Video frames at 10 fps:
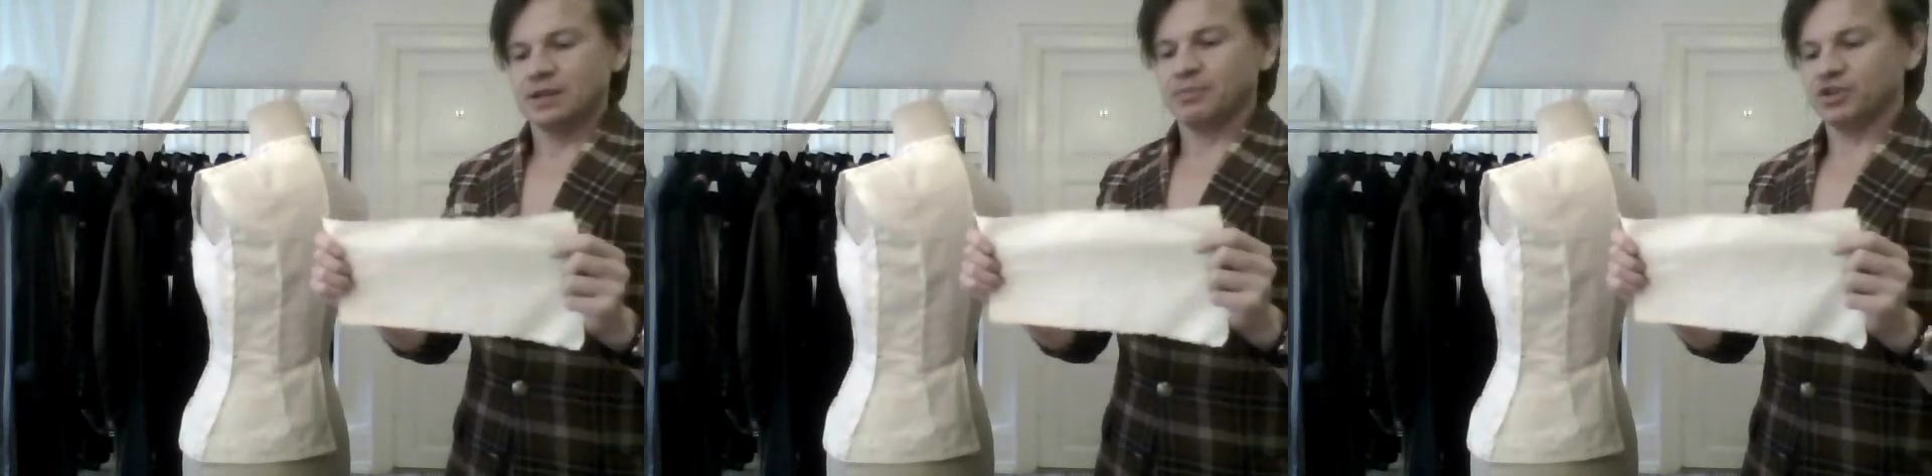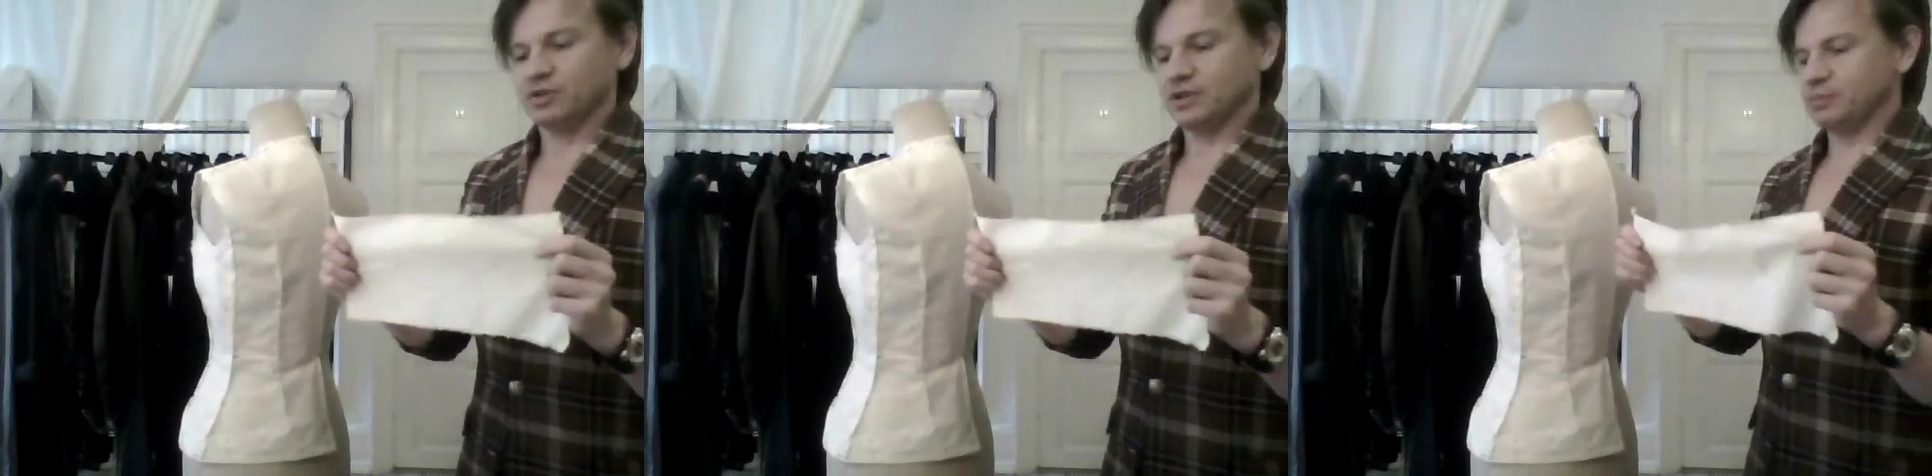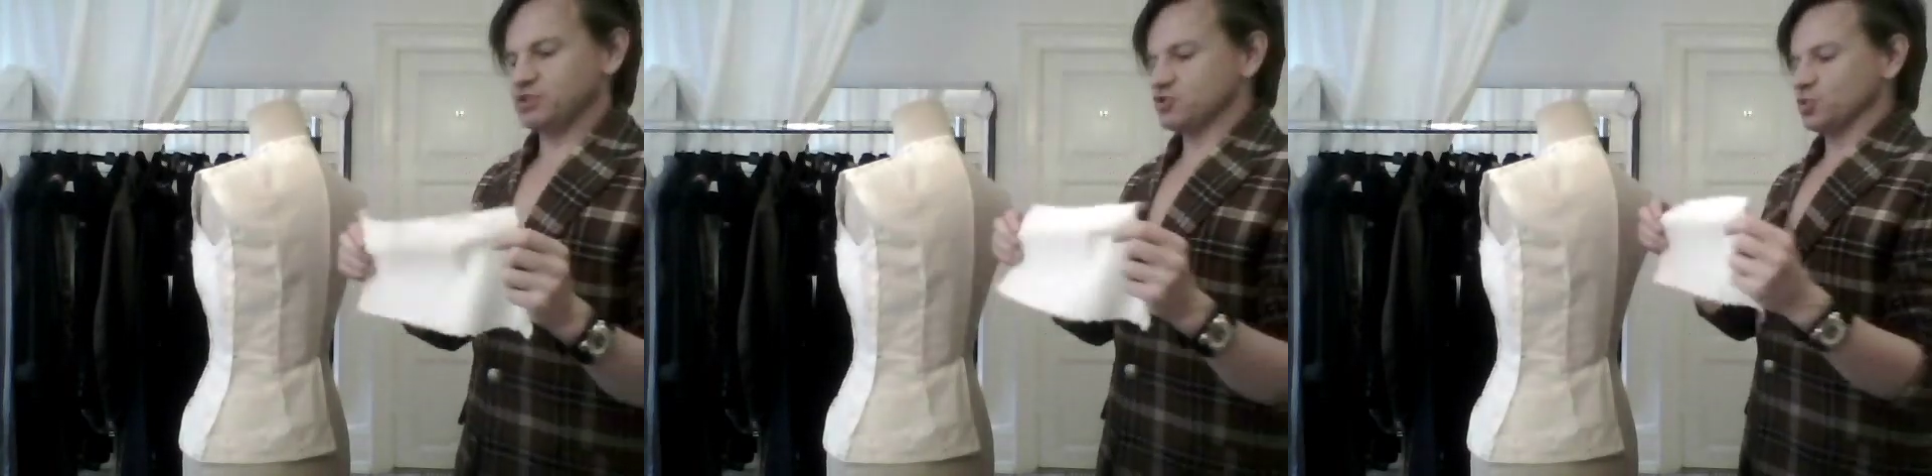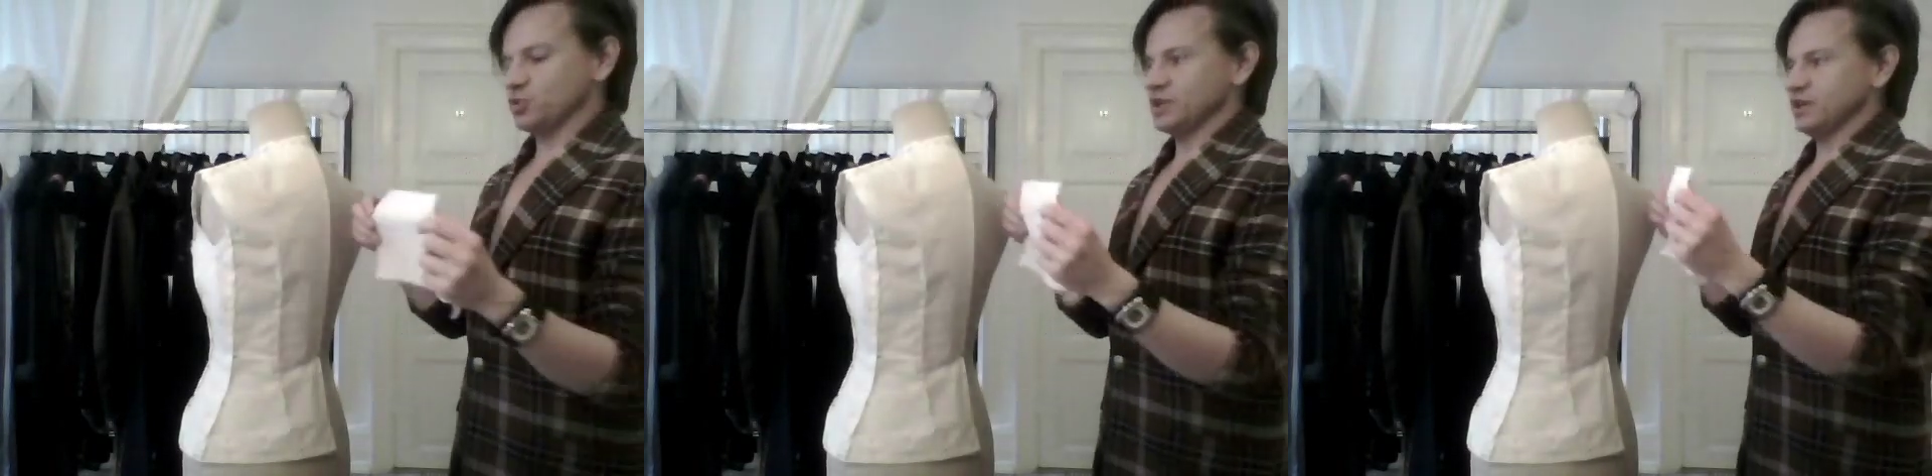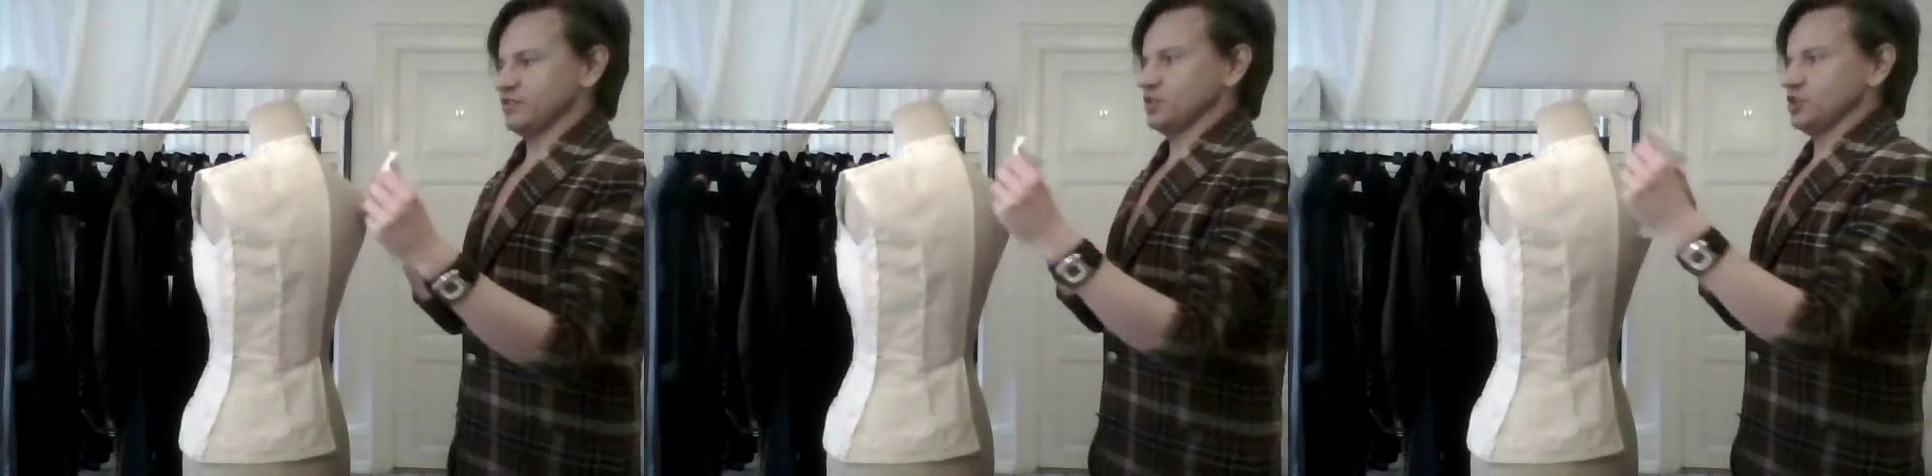But be sure to
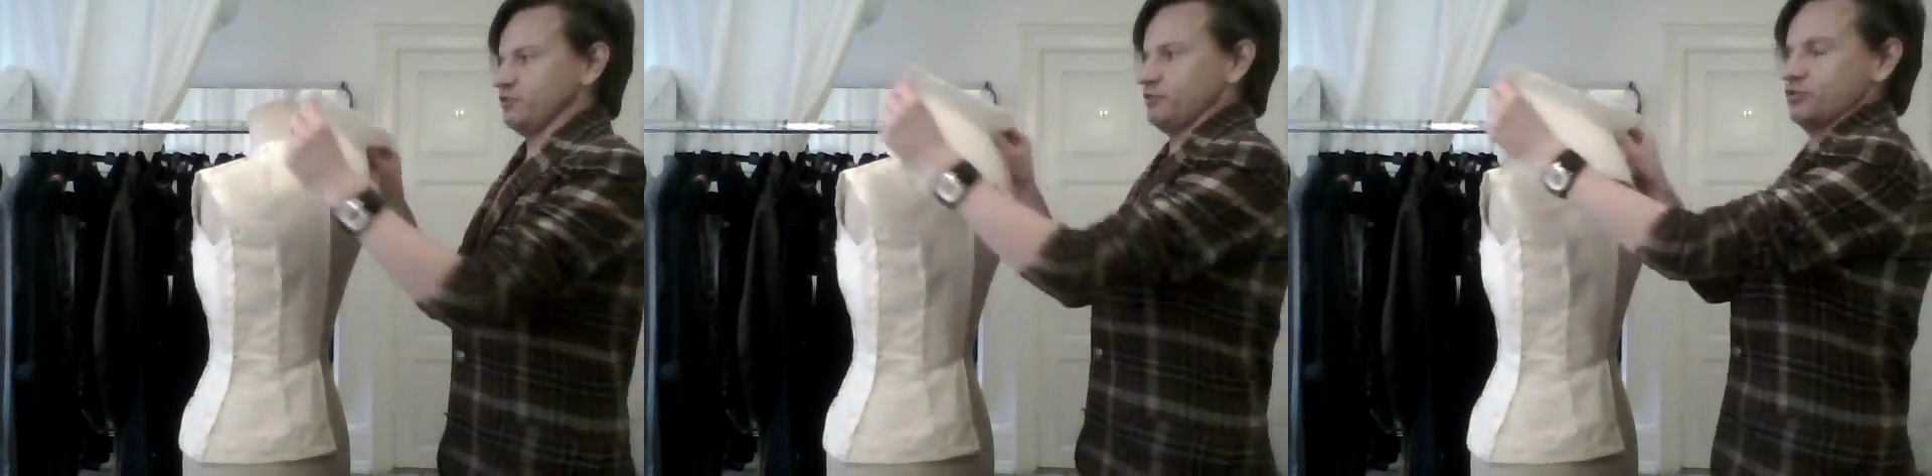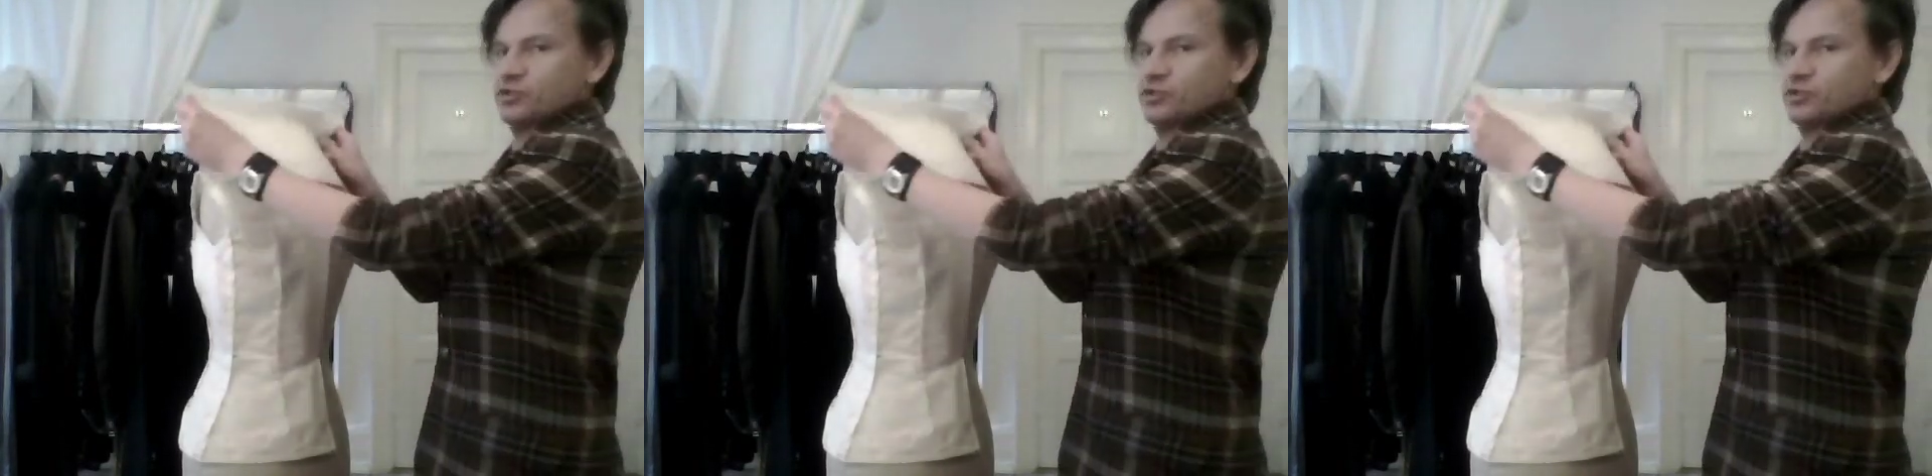have enough